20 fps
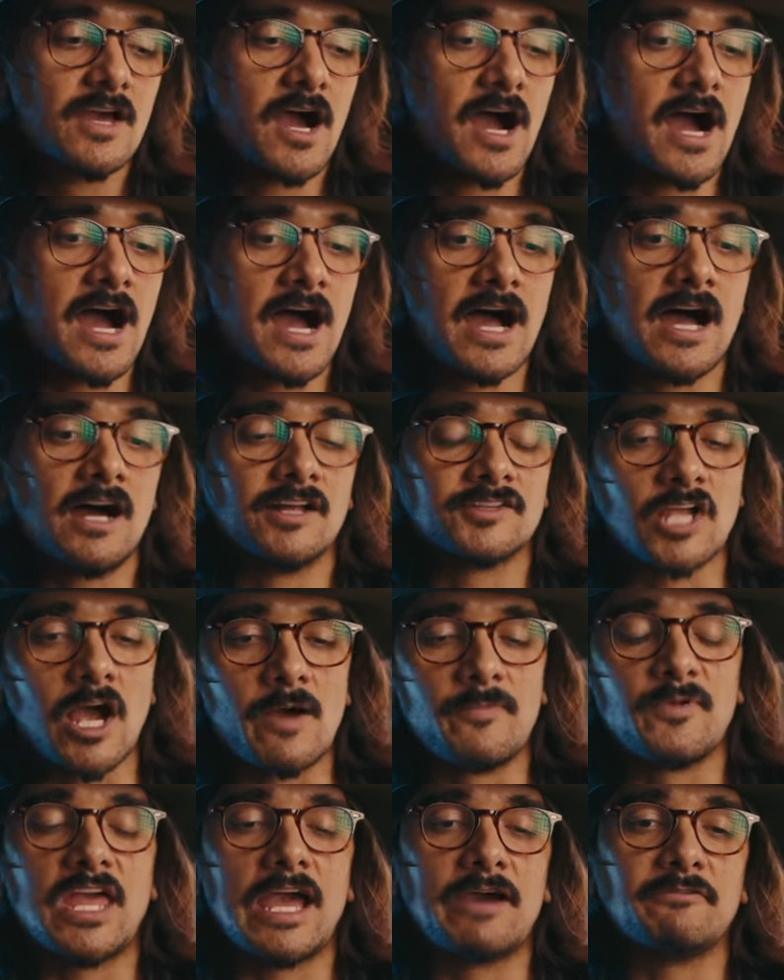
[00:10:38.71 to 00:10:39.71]
Uh, on
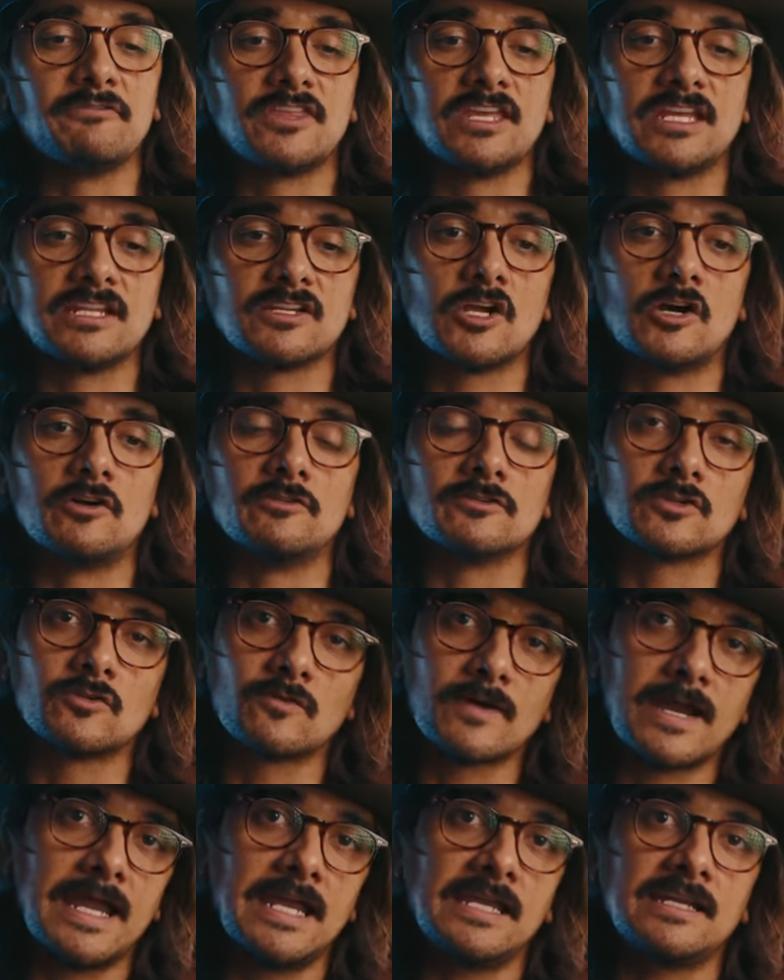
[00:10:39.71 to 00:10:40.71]
top of that, with then going
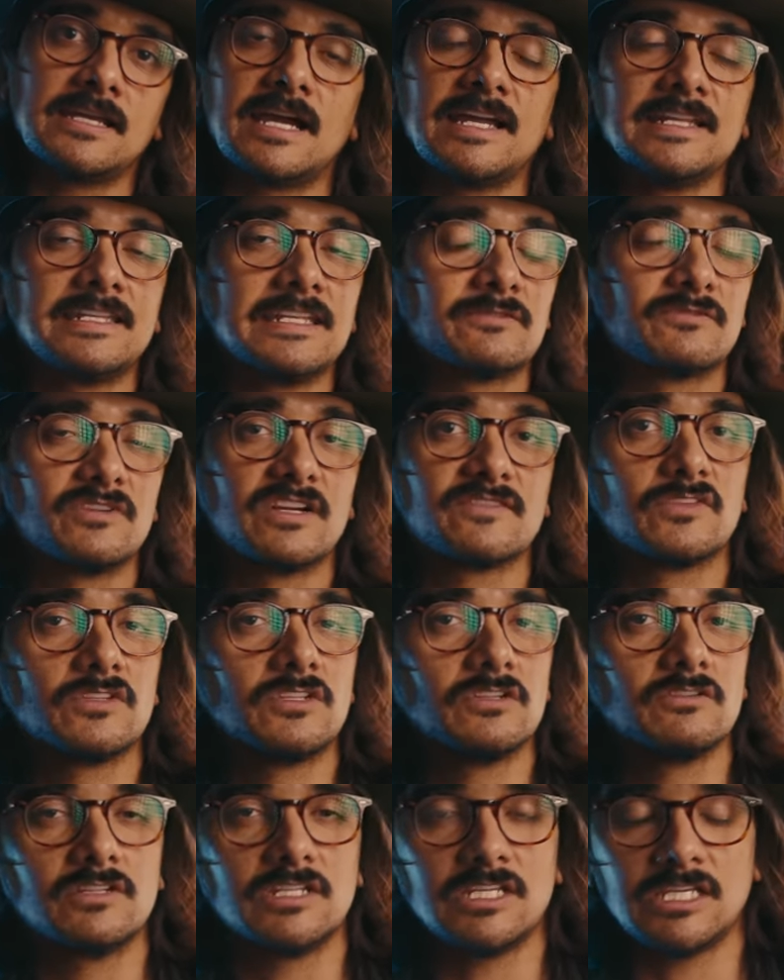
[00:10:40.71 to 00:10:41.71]
grade, I didn't have to
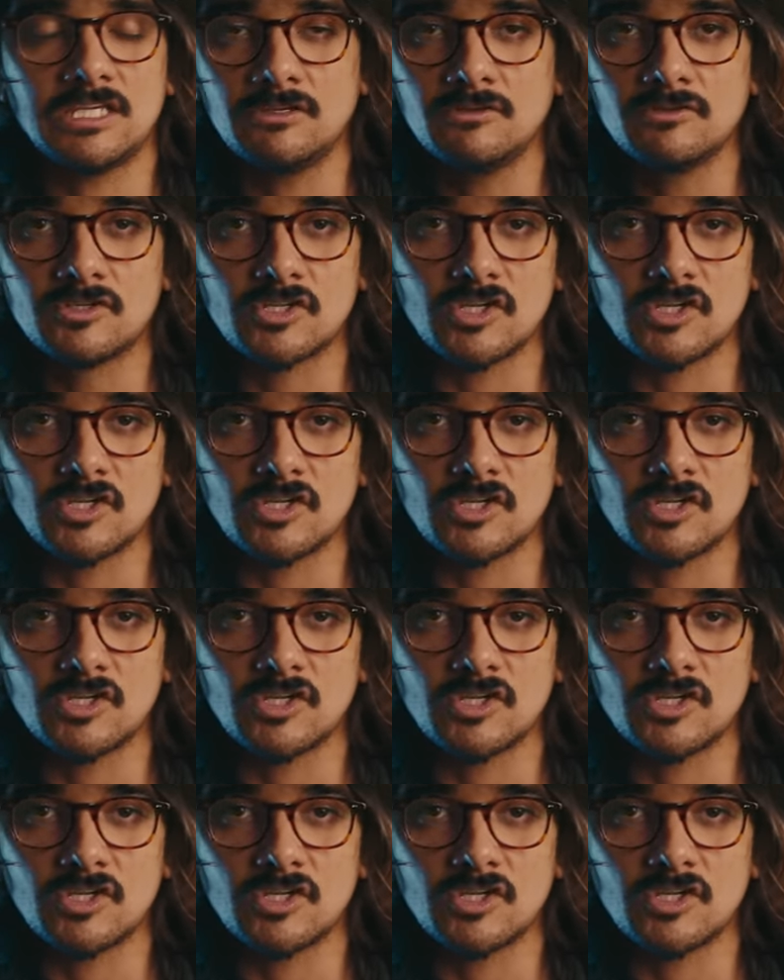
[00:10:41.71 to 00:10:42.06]
do any huge